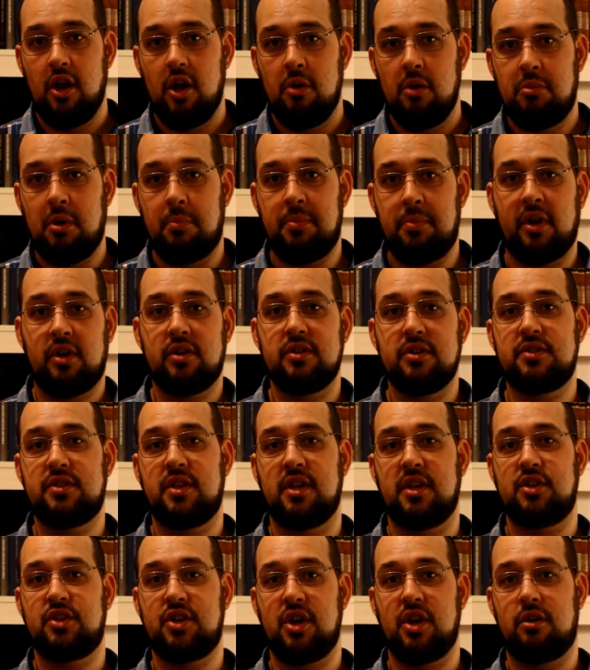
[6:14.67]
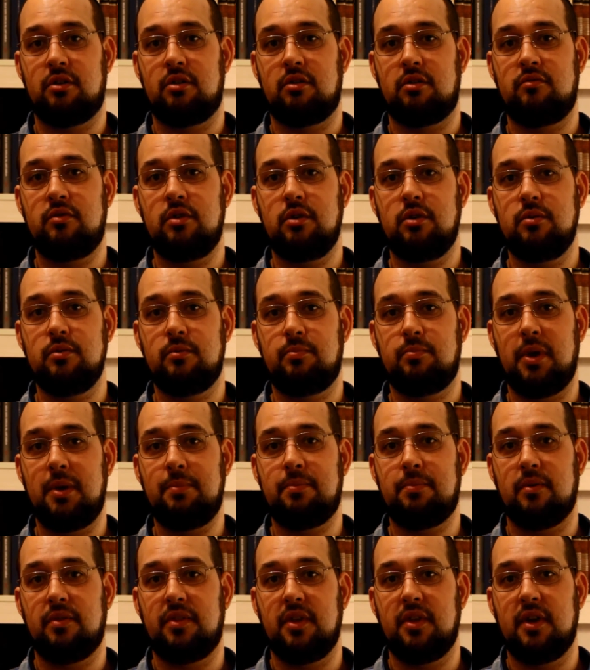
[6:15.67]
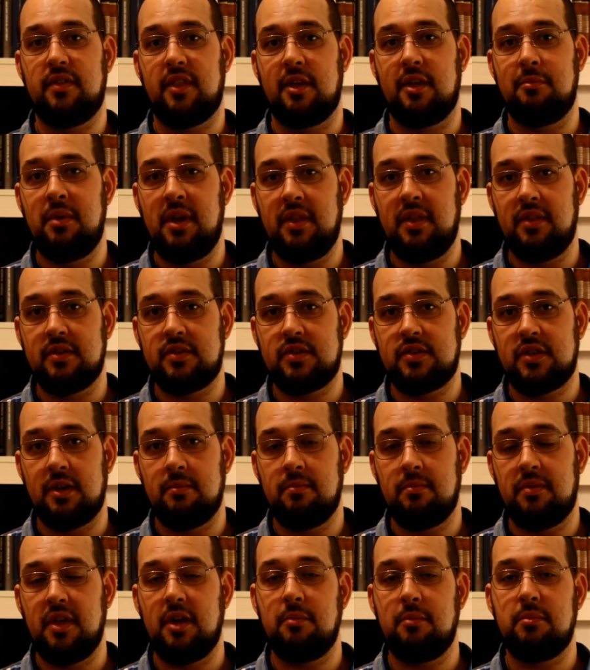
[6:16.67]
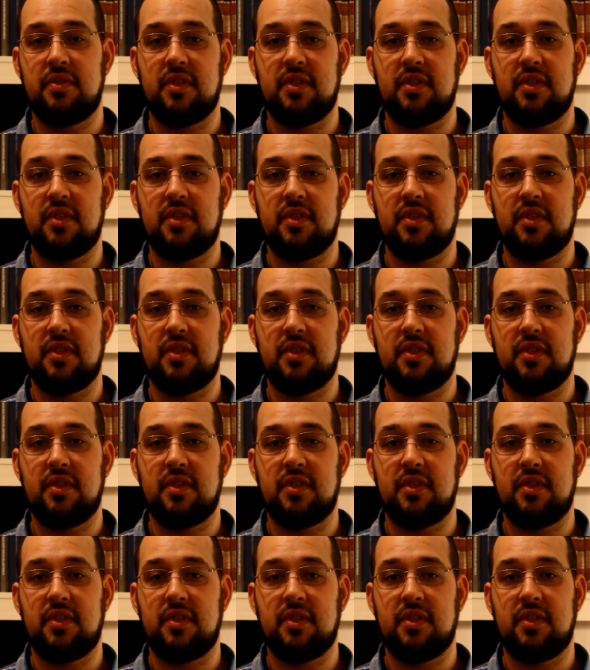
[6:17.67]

But because they share a root, people think they mean the same thing.